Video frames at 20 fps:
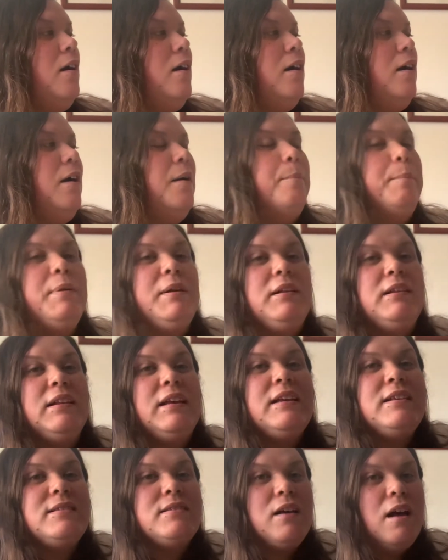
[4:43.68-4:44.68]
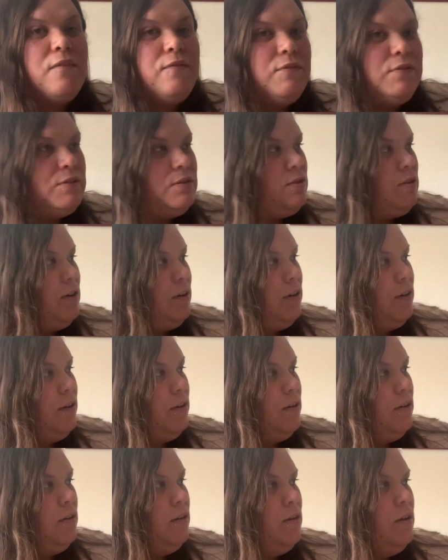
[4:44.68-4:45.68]
A police officer.
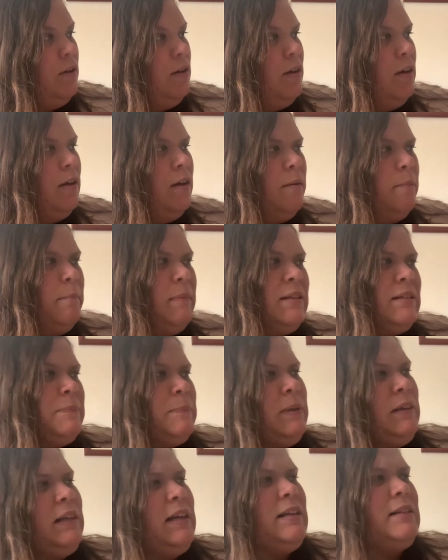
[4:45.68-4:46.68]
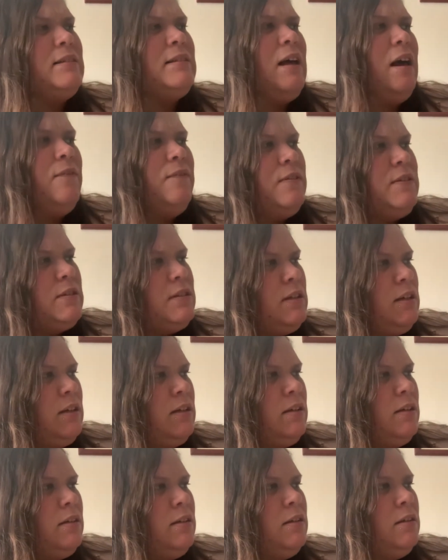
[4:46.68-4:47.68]
"Miss Police
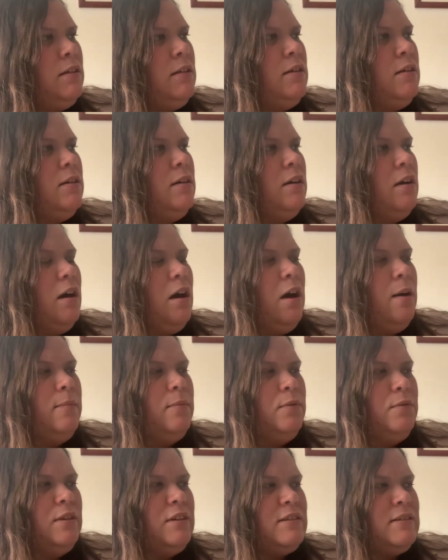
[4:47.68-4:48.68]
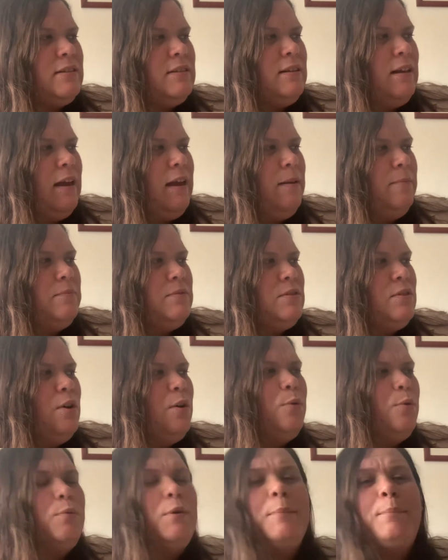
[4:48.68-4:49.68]
Officer," Amu exclaimed,
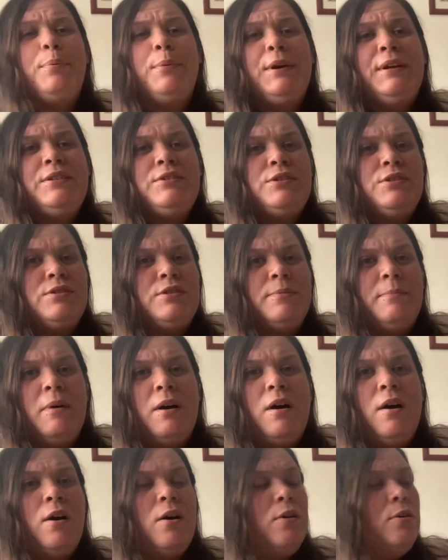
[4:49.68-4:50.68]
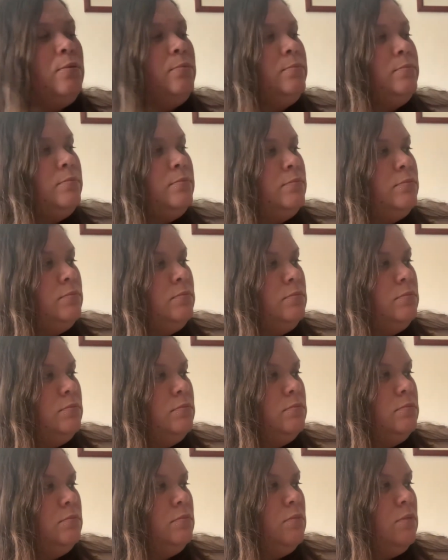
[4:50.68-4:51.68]
"what brings you to my home?"
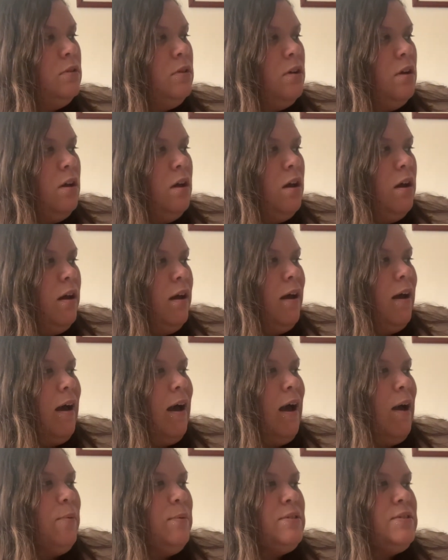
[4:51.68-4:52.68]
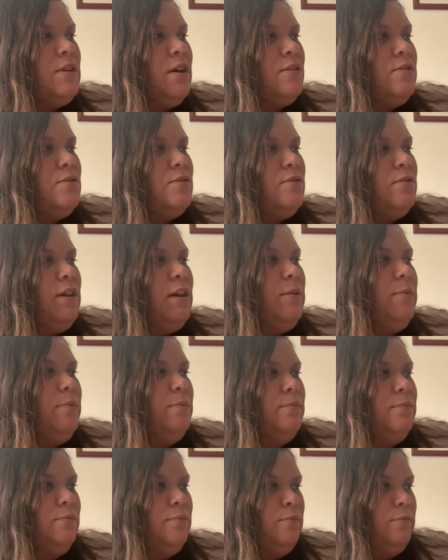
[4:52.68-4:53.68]
"I was on duty
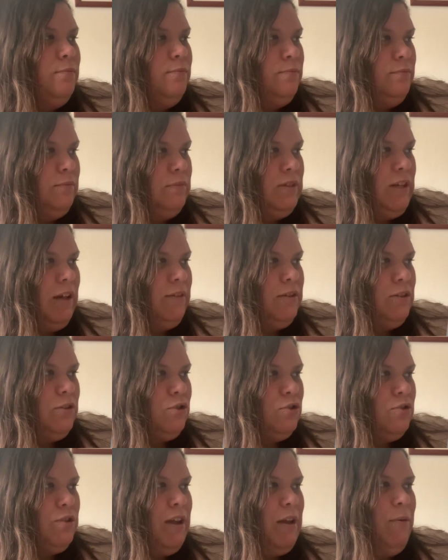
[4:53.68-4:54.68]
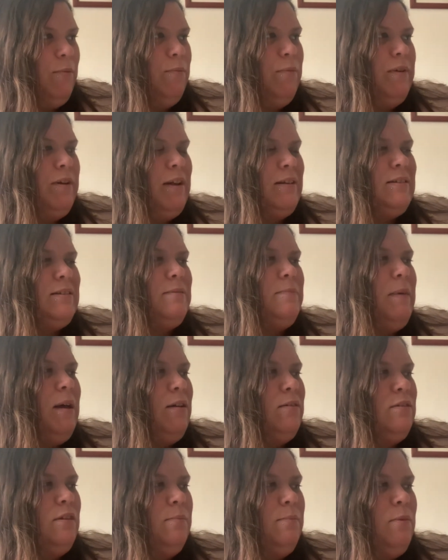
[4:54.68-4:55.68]
down the street when I
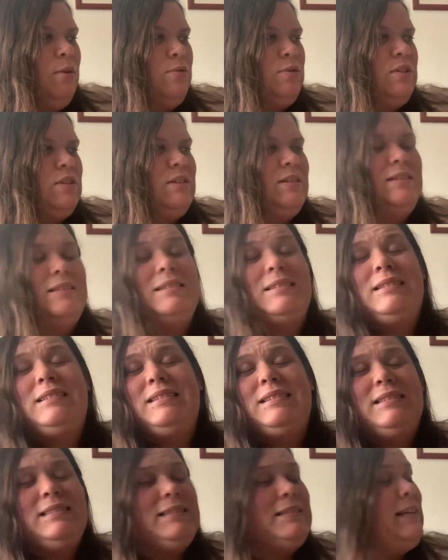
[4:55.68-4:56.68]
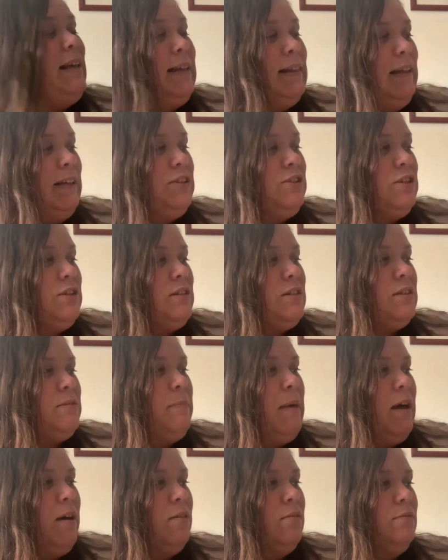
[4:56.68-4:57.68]
smelled the most delicious
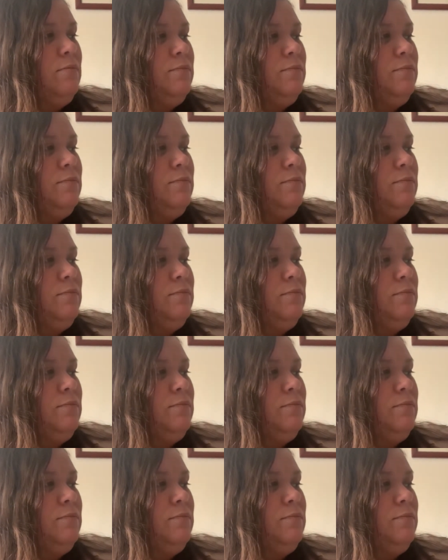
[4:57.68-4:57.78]
smell."